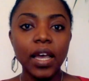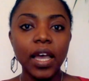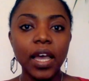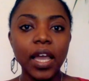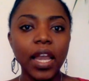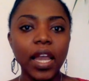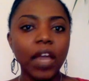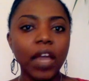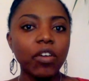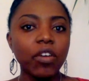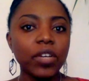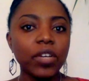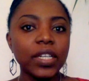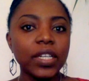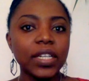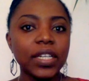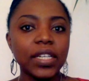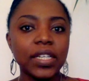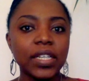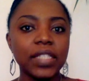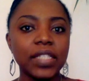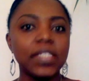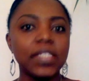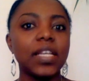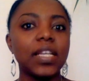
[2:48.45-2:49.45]
and I couldn't
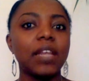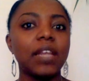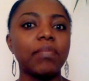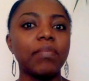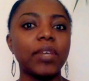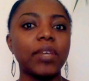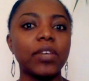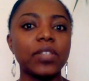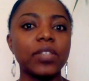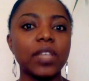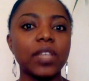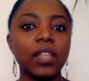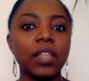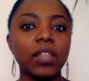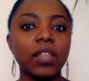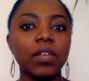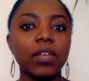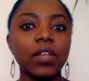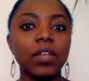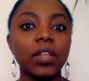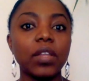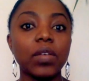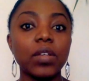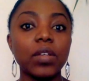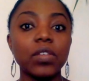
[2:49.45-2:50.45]
understand because I
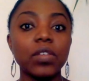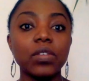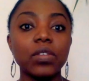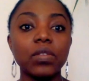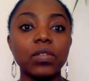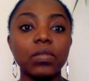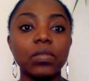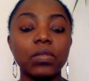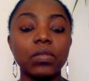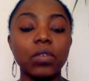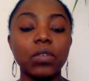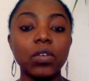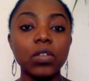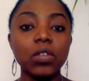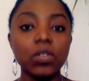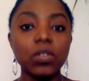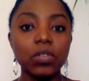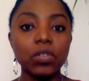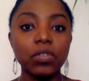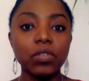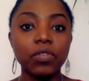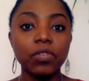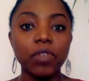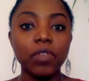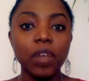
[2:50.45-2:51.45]
thought there was lots
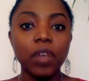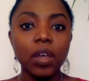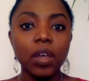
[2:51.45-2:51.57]
of